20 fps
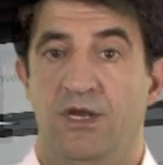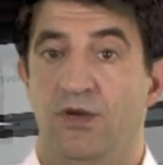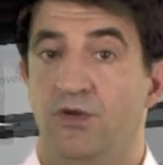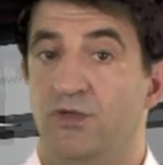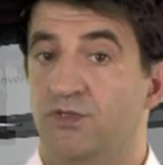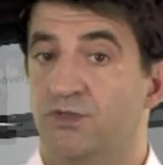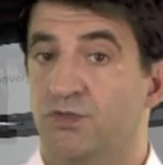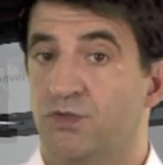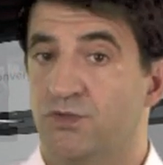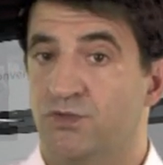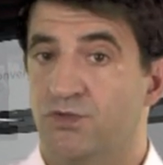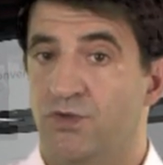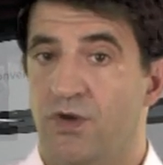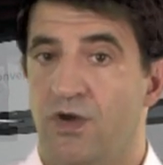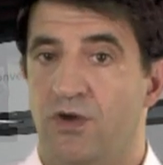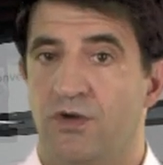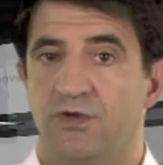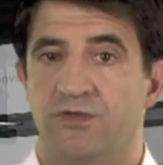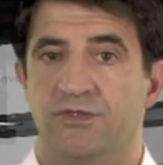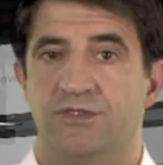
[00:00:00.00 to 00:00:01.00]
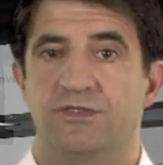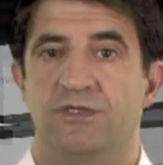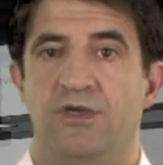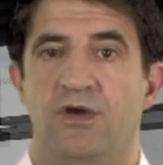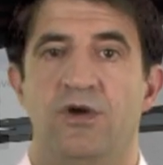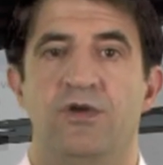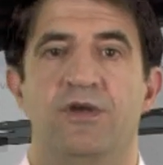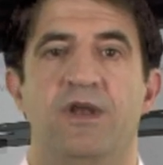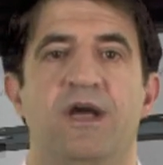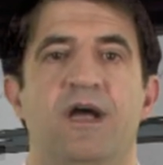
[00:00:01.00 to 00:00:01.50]
It also draws
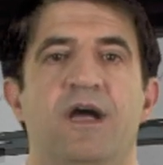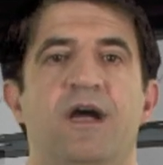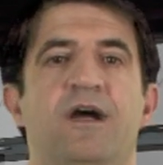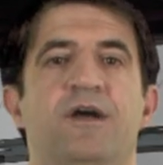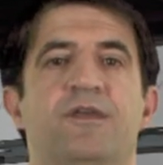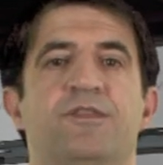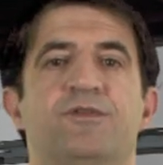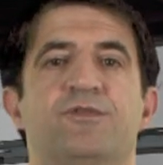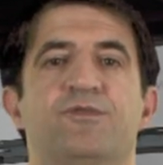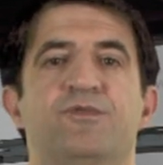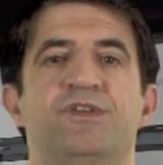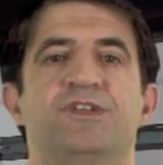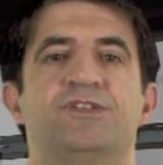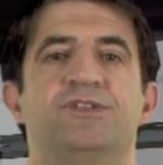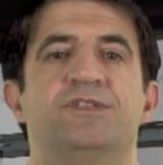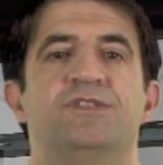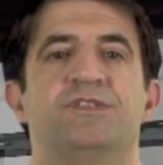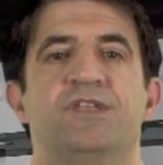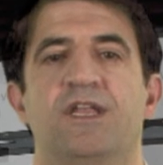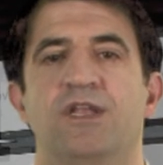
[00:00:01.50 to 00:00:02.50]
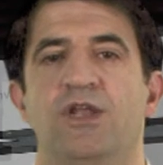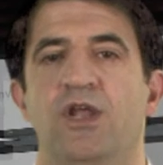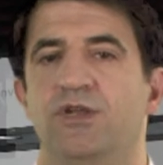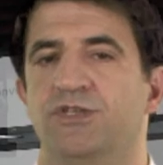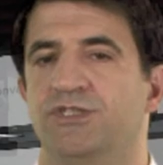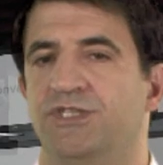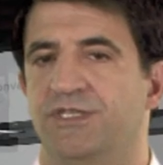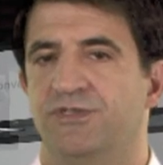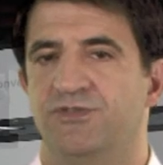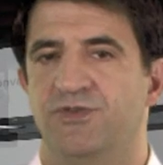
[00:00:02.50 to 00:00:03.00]
on other recent
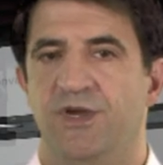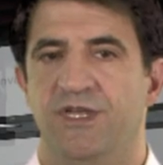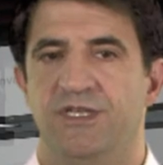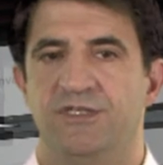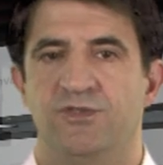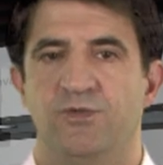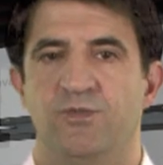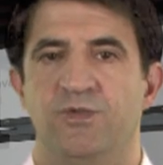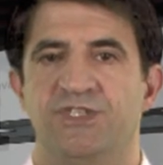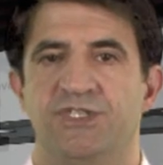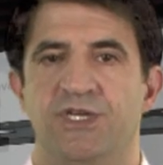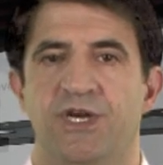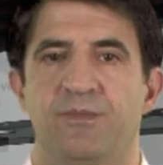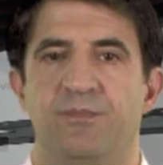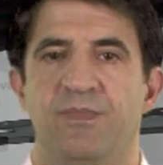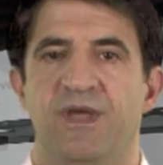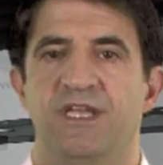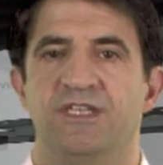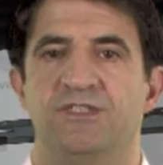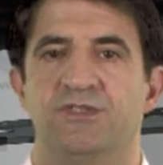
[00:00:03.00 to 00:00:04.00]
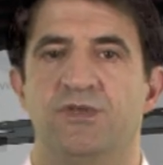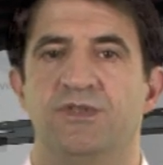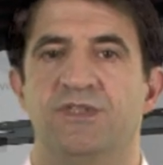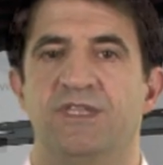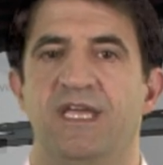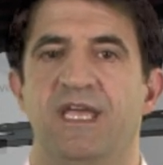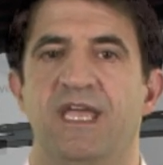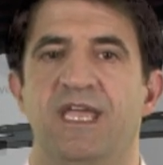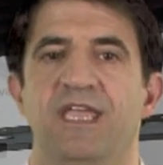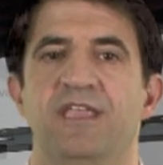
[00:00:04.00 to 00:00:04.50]
technology trends which are based
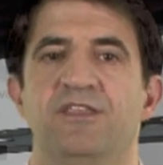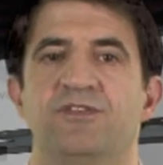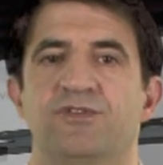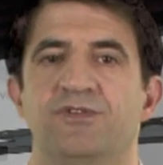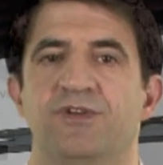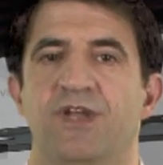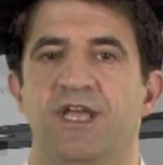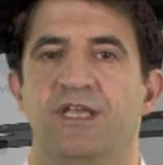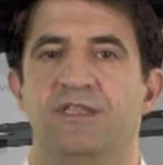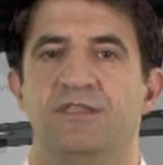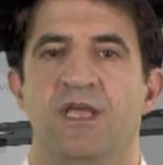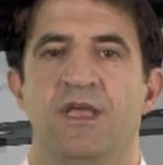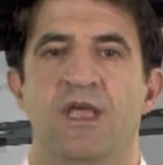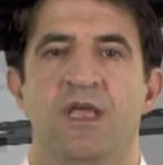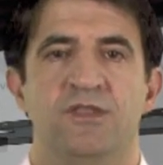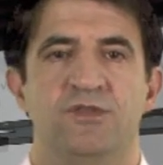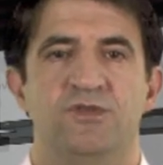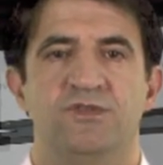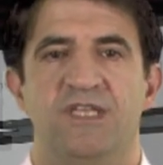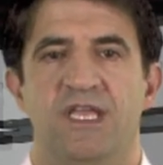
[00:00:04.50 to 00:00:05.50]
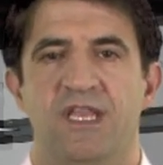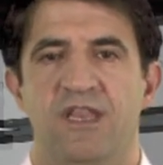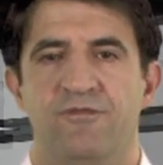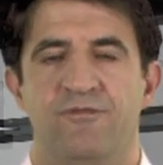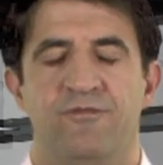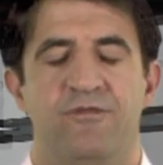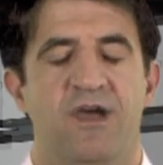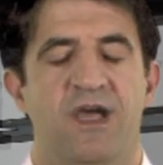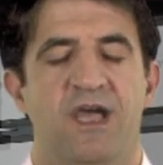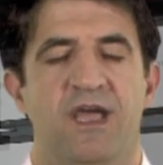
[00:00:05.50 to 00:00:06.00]
on the internet to
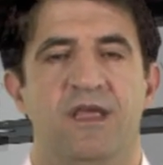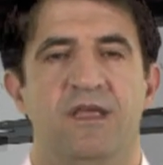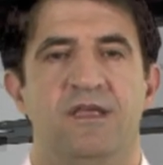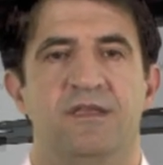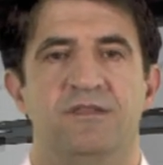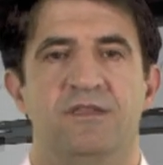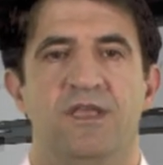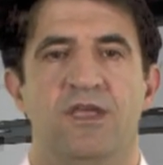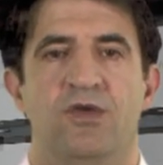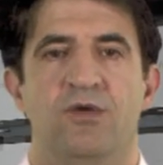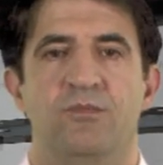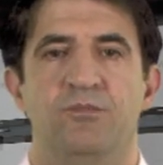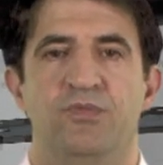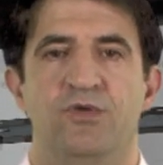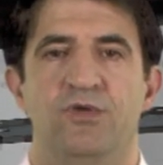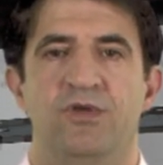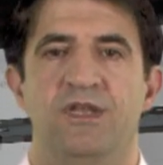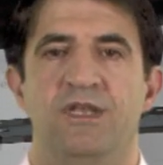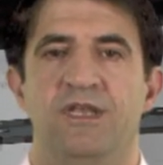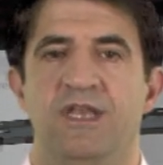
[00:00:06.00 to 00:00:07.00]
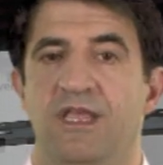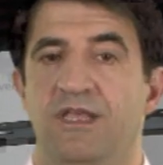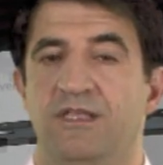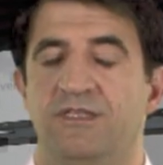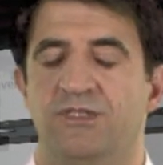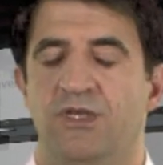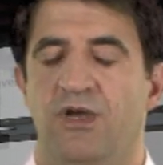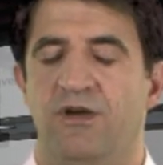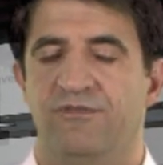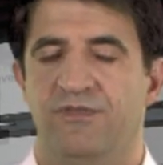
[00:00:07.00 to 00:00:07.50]
satisfy the computing
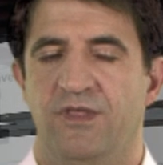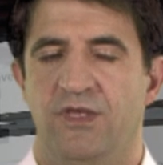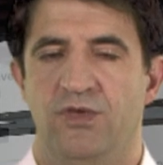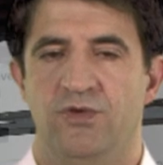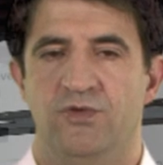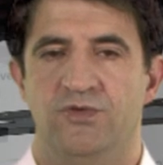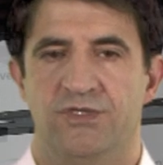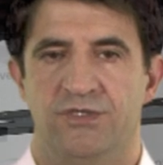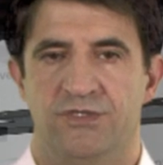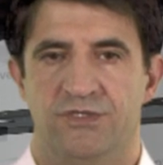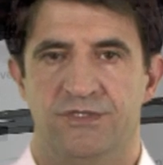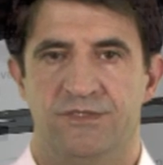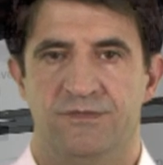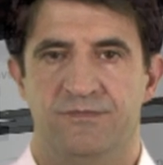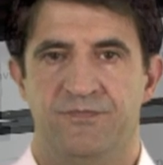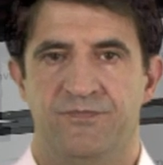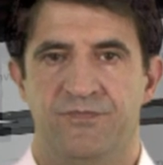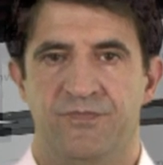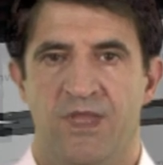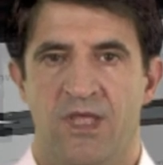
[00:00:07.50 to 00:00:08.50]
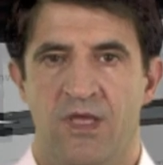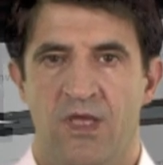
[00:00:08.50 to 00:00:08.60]
needs of the users.